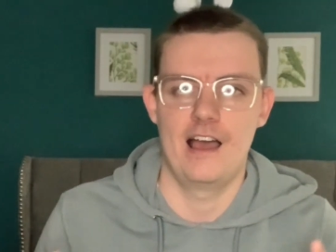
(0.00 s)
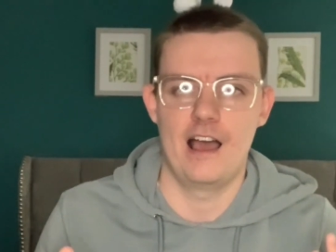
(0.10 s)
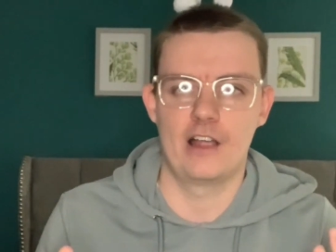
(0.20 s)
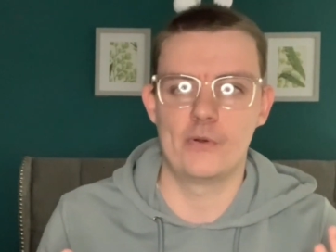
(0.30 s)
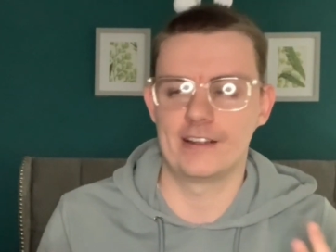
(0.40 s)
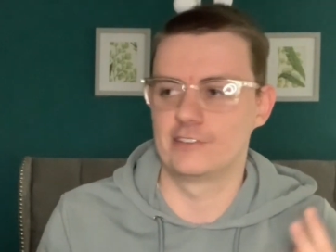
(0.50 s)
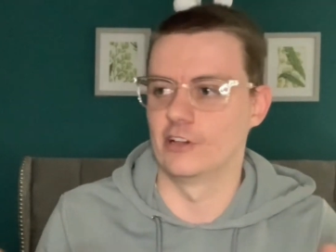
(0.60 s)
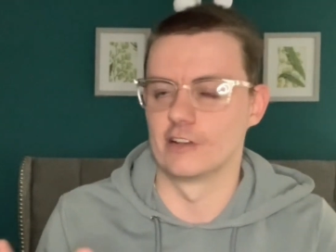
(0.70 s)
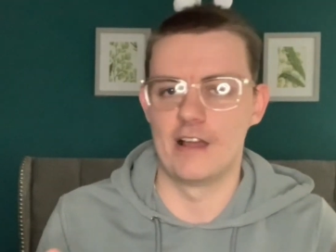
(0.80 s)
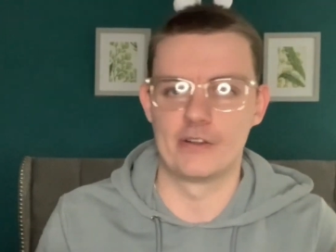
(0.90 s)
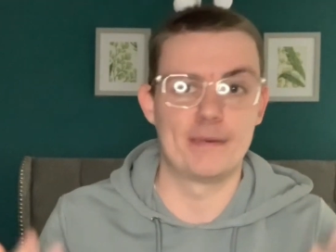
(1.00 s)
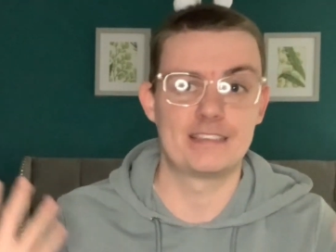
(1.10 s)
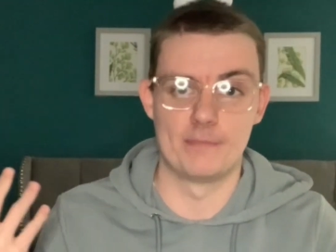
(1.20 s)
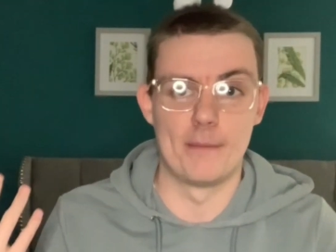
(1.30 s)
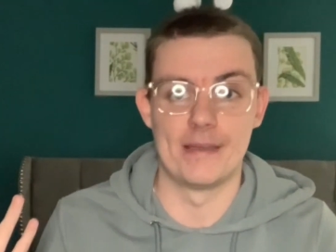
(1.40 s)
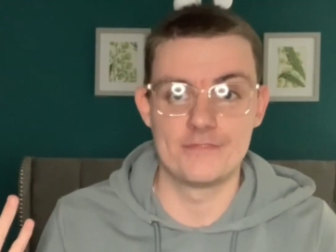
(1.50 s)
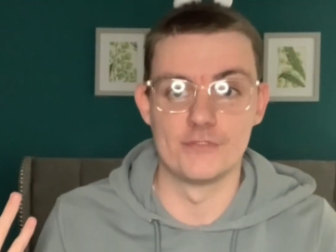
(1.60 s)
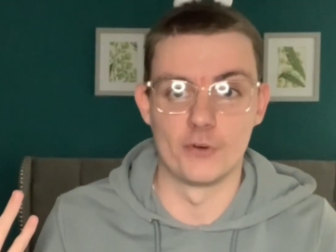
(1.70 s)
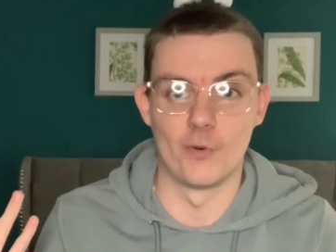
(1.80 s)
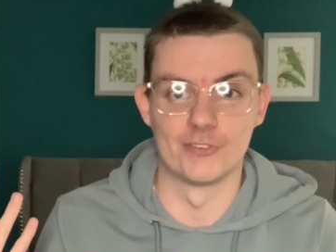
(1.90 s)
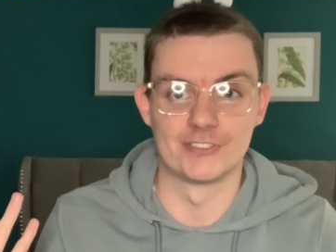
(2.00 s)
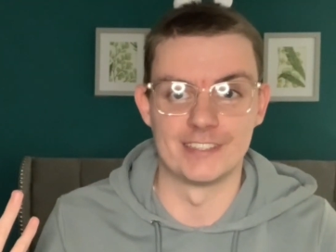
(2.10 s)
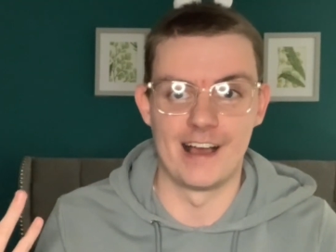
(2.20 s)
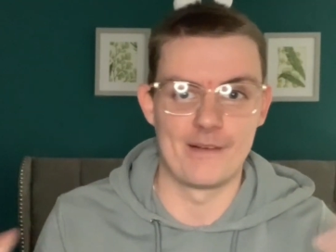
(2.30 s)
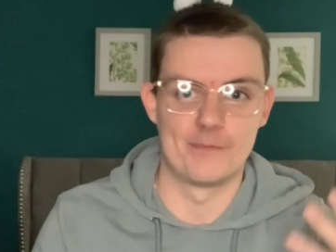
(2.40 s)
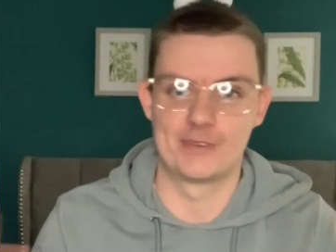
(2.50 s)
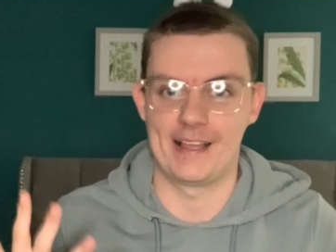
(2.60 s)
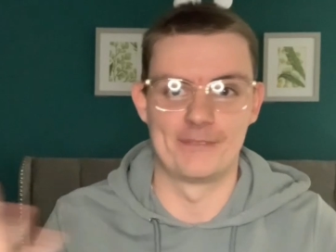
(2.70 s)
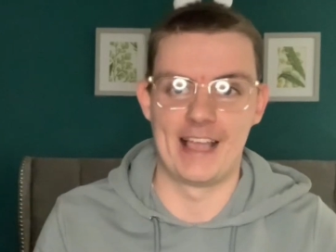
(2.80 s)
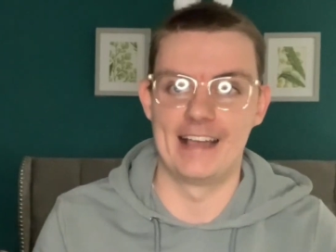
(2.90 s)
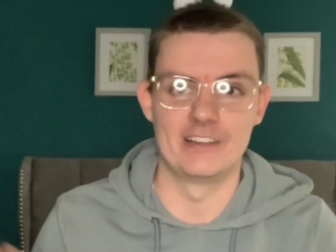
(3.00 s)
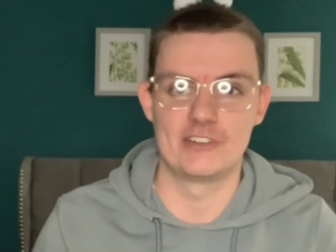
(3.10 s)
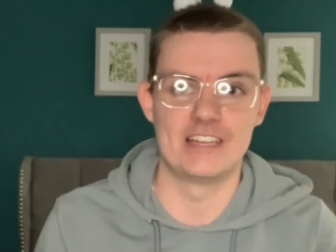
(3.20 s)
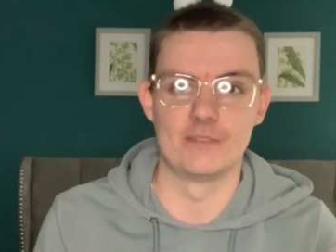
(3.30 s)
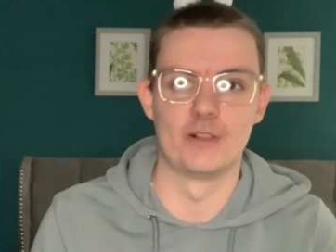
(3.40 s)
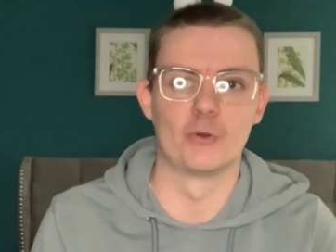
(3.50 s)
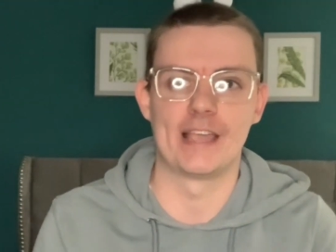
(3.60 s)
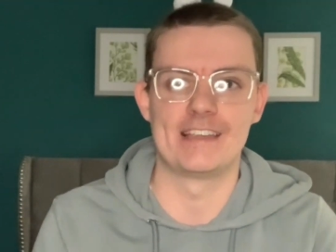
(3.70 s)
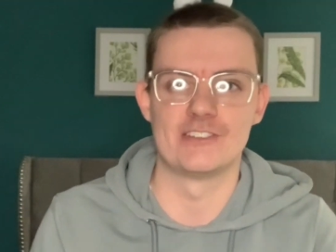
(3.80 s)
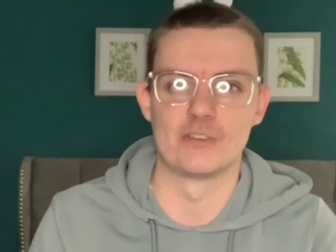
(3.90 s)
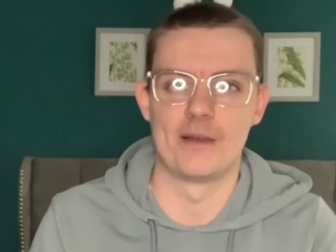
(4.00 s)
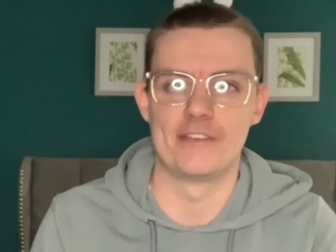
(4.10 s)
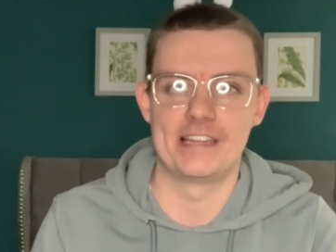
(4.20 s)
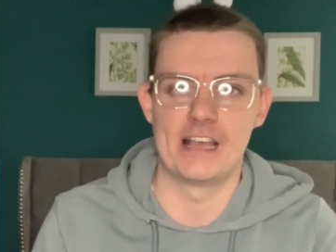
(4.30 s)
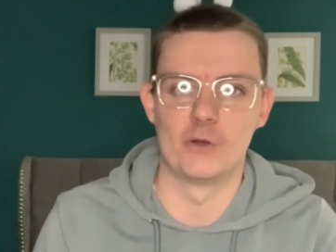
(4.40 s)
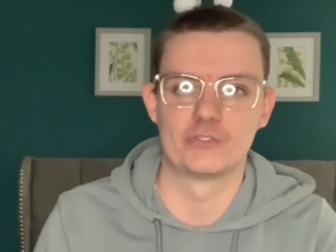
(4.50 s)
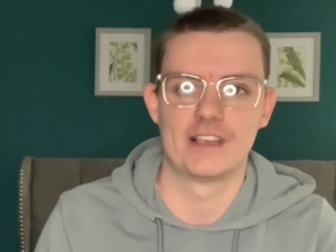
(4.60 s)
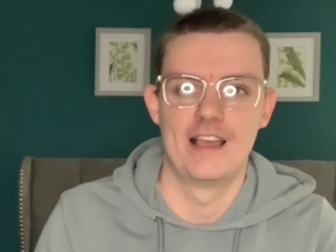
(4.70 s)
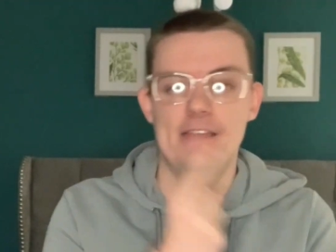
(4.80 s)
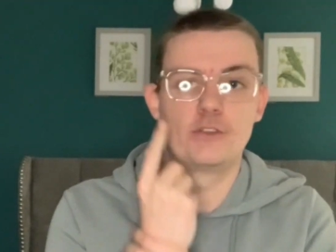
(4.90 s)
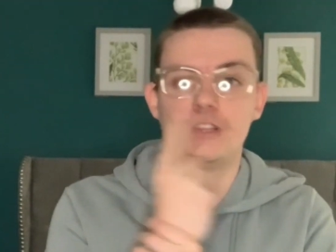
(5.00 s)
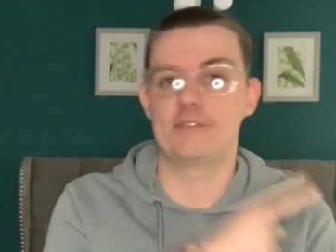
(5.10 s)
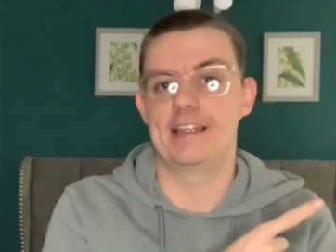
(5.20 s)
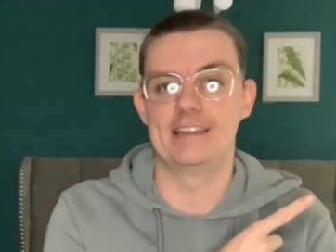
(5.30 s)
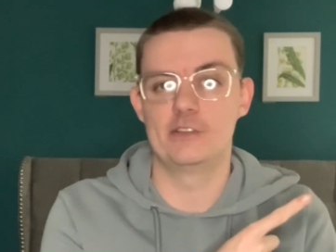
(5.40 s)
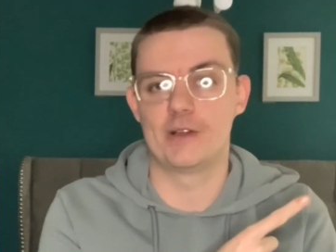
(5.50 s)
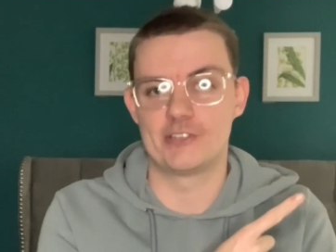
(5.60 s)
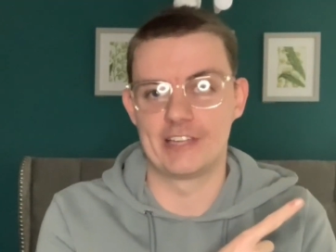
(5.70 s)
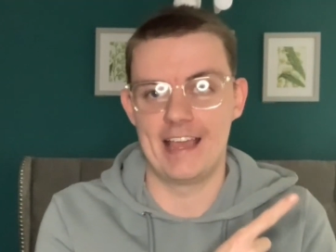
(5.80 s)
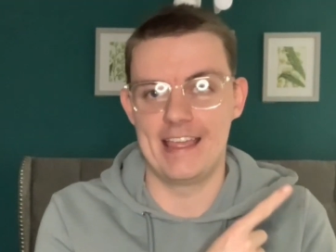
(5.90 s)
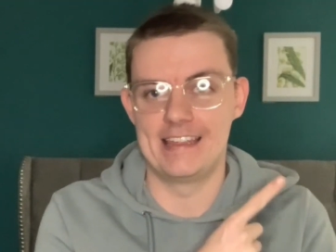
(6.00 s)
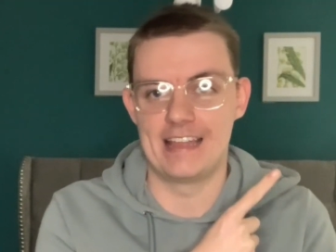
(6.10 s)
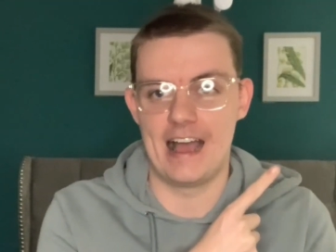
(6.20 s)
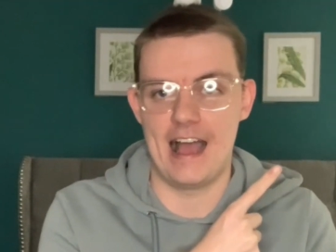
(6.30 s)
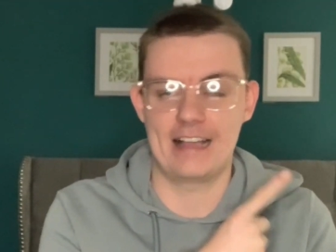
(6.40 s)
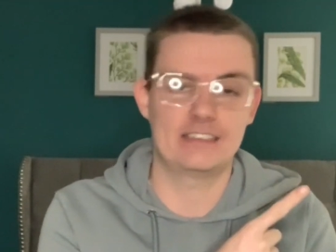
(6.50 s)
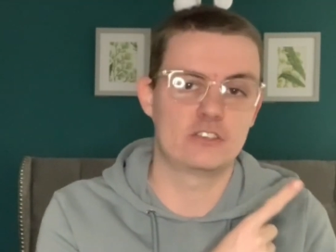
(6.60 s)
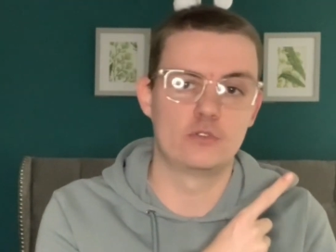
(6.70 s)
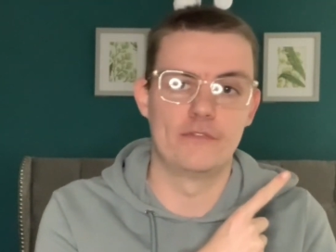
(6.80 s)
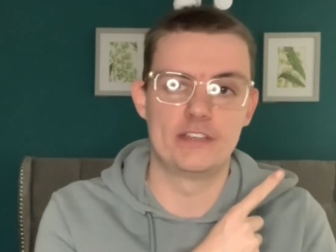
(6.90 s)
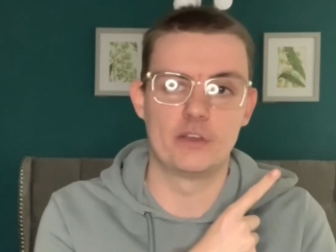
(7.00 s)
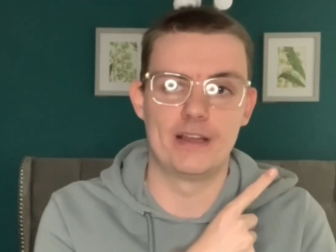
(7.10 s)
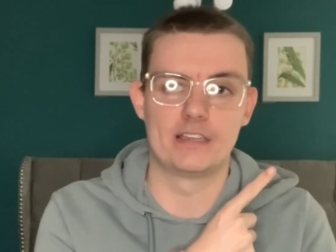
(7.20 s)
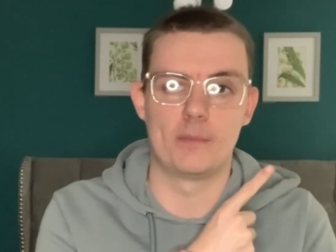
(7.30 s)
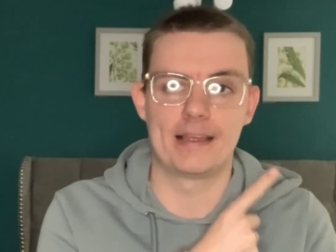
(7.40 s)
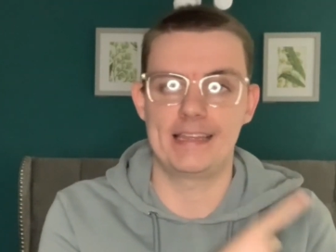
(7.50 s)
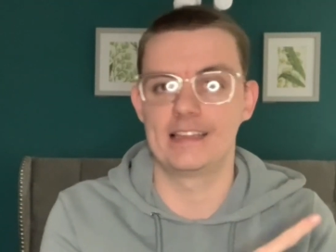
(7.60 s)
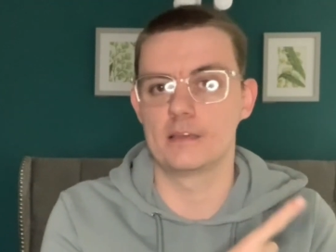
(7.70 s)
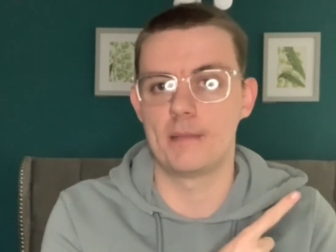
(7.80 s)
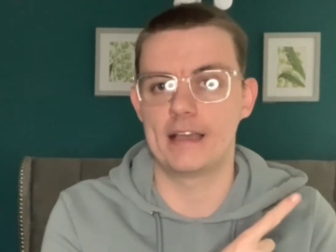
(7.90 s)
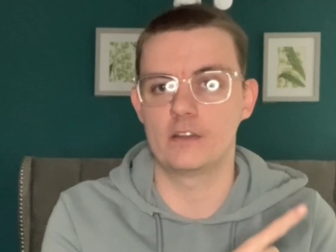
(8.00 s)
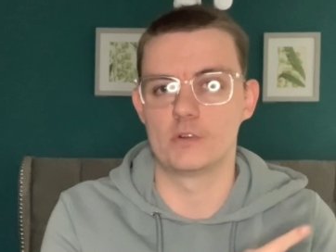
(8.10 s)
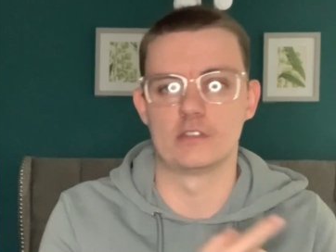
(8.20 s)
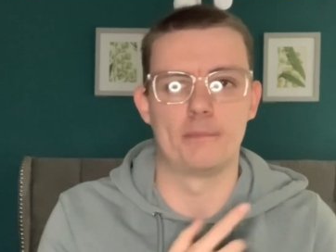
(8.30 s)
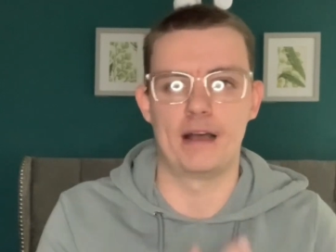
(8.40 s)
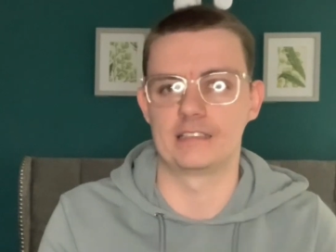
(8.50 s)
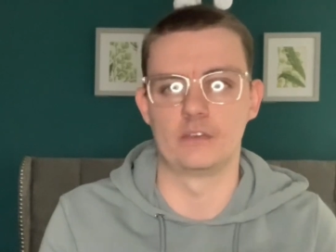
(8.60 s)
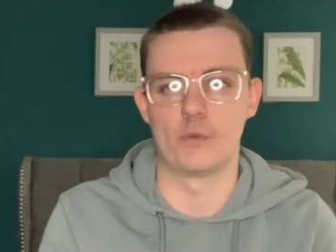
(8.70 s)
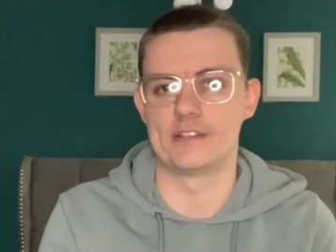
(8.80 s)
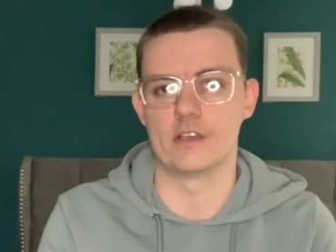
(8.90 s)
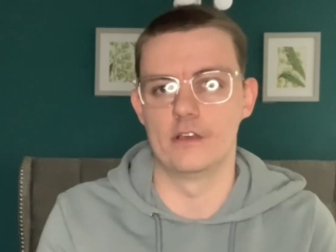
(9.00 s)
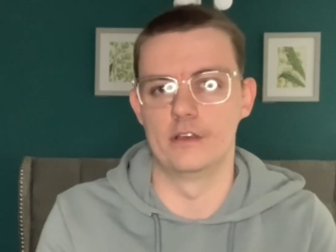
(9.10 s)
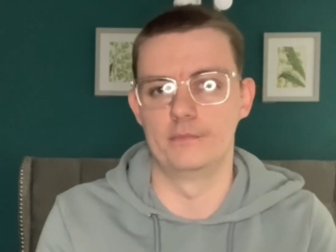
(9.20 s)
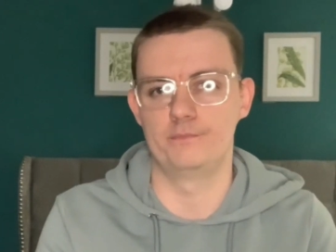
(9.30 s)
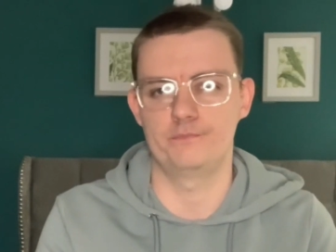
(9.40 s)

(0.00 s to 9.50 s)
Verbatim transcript: a quick turnaround. I'm actually in my bedroom for once, so yeah, I'm, I'm kind of changing the locations on my videos. If you click right here, you actually get a access to a video I did on my helium miner, which is a passive way to earn.